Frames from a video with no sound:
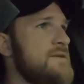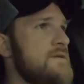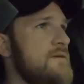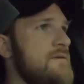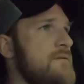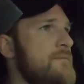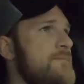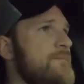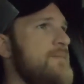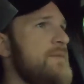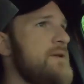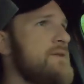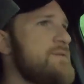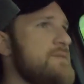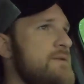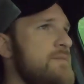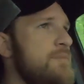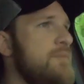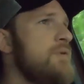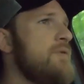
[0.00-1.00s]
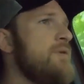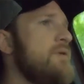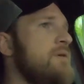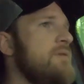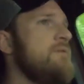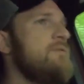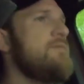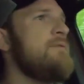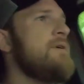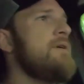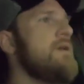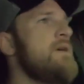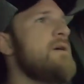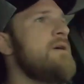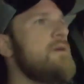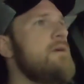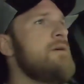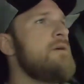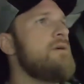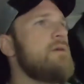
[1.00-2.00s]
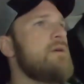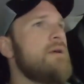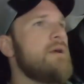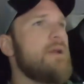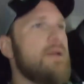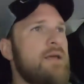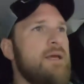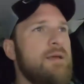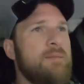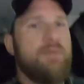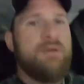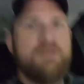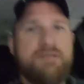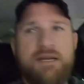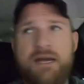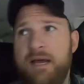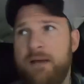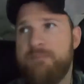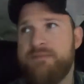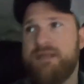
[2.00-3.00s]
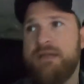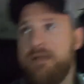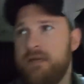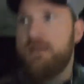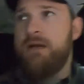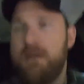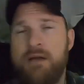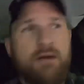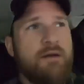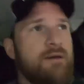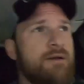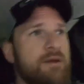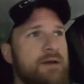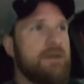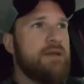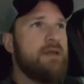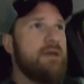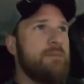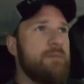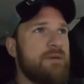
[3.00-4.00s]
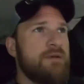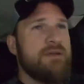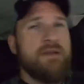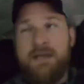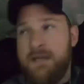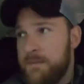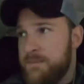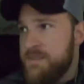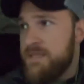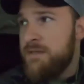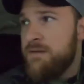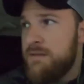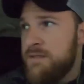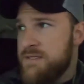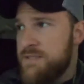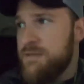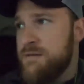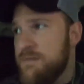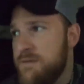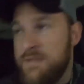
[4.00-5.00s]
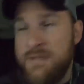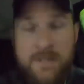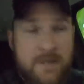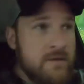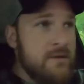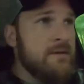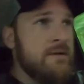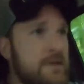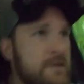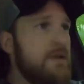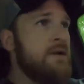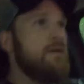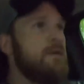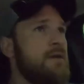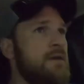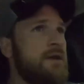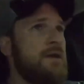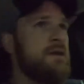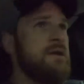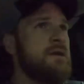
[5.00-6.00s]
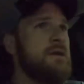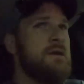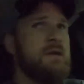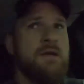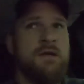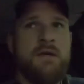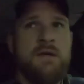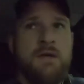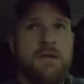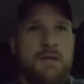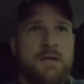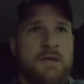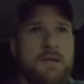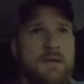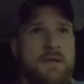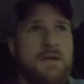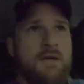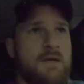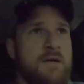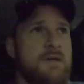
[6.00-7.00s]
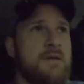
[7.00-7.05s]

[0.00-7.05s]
So that's the beauty of kind of keeping tabs on an area, keeping tabs on certain deer in the area, and